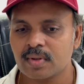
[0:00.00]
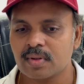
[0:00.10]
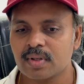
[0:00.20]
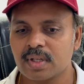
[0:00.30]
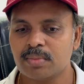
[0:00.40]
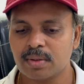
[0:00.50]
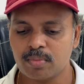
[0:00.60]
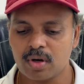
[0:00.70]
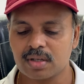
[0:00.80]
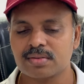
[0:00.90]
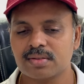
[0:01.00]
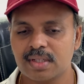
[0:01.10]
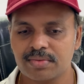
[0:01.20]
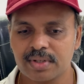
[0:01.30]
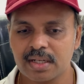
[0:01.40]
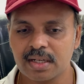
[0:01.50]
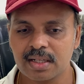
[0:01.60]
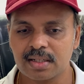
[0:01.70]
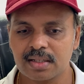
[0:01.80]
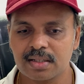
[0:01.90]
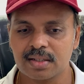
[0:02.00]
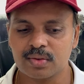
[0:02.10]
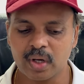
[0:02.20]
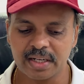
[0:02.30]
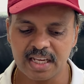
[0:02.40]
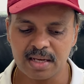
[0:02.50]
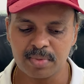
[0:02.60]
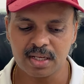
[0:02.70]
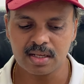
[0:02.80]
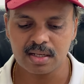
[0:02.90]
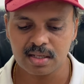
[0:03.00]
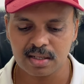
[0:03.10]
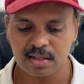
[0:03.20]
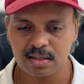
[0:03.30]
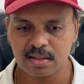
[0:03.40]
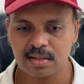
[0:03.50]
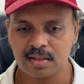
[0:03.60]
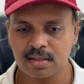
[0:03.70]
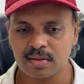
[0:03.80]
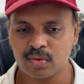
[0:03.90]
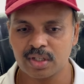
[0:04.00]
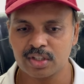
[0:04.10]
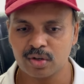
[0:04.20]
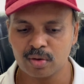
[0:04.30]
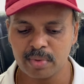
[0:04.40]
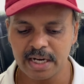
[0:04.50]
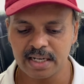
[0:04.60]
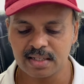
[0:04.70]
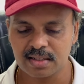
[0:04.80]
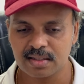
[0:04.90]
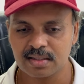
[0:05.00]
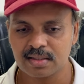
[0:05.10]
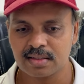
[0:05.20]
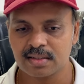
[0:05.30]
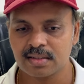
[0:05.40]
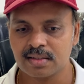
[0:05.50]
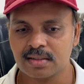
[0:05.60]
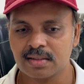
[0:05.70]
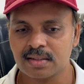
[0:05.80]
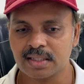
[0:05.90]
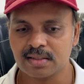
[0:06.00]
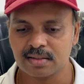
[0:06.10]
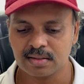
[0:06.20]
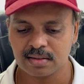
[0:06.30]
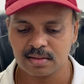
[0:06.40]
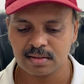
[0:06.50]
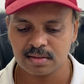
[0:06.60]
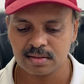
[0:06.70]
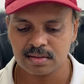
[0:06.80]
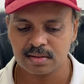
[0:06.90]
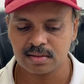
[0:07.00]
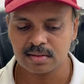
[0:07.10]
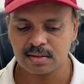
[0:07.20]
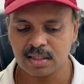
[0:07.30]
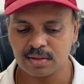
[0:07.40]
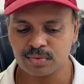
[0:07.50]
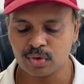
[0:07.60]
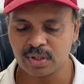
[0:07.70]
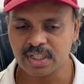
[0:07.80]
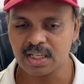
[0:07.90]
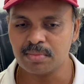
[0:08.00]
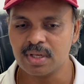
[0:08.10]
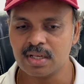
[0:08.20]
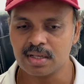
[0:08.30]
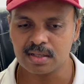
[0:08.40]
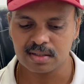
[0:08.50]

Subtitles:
right? But blocks definitely 1 KB, 1 kilobyte, right, or 4 KB,